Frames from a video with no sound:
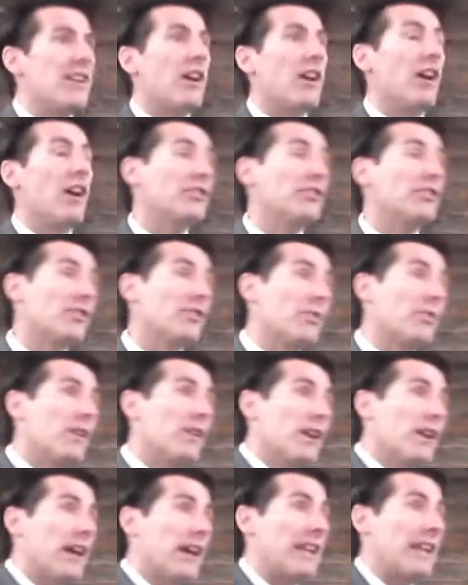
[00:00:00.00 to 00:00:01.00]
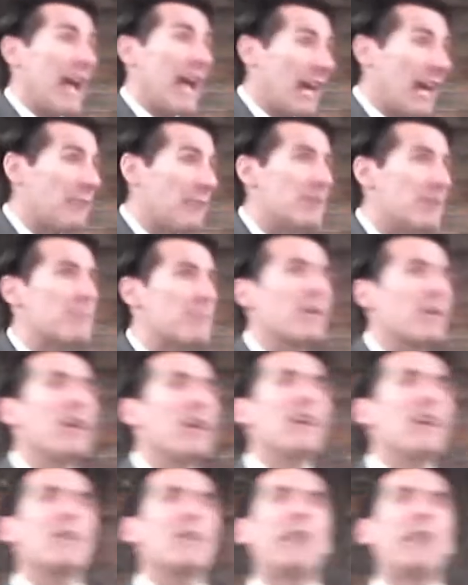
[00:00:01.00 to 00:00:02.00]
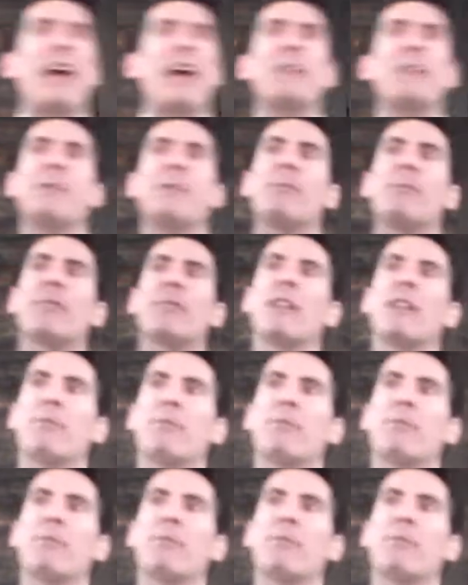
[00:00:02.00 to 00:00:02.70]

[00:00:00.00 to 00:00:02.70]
Also anonymous, but a lot of people think